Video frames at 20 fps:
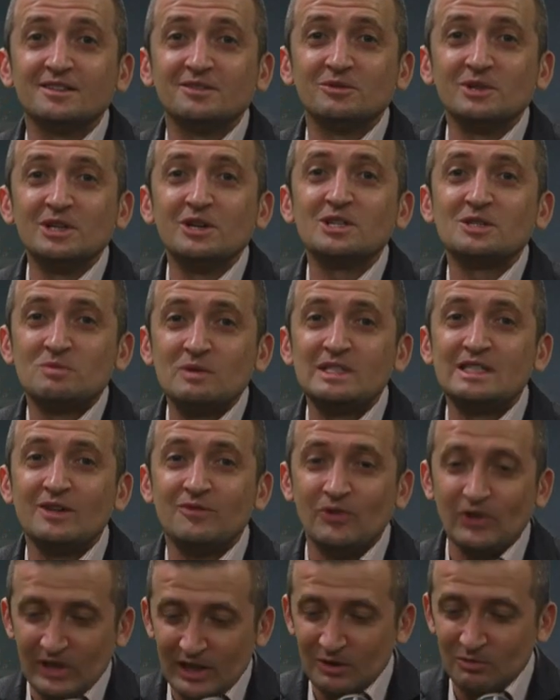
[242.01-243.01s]
we know
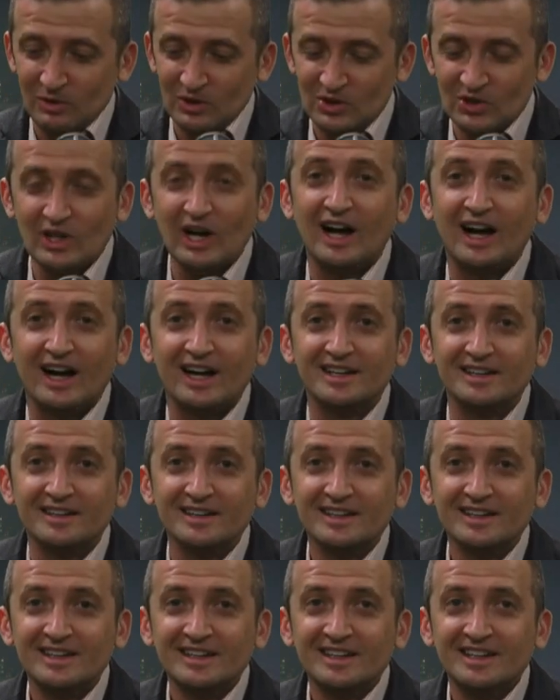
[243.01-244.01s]
specifically which god.
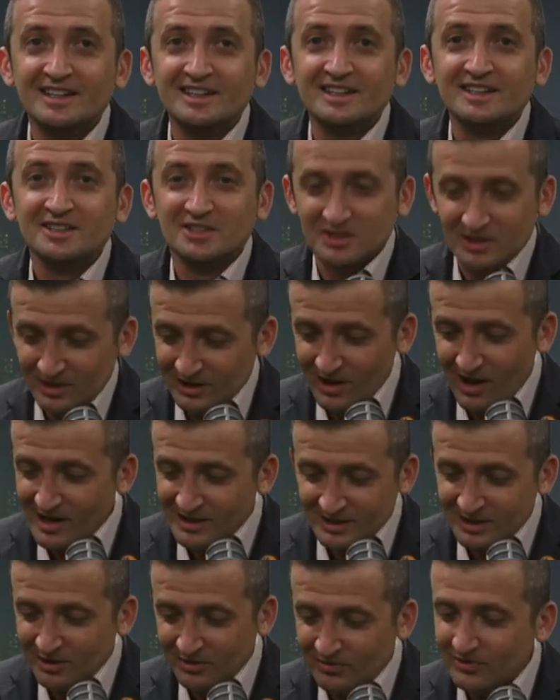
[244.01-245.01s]
She
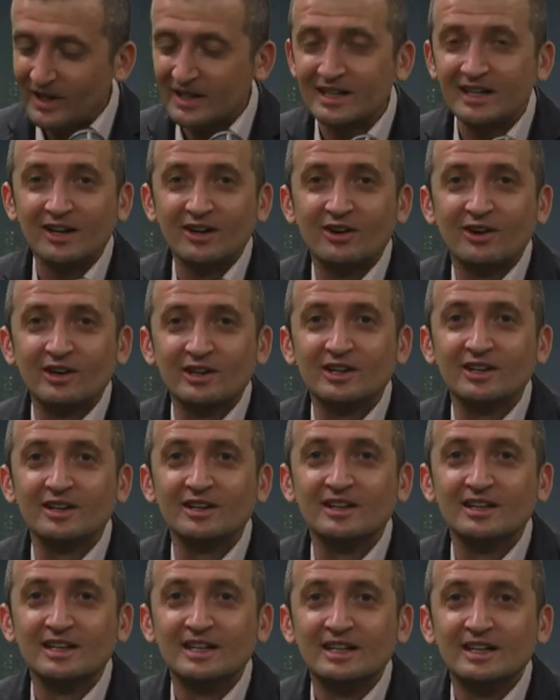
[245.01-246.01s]
lost her fucking girdle.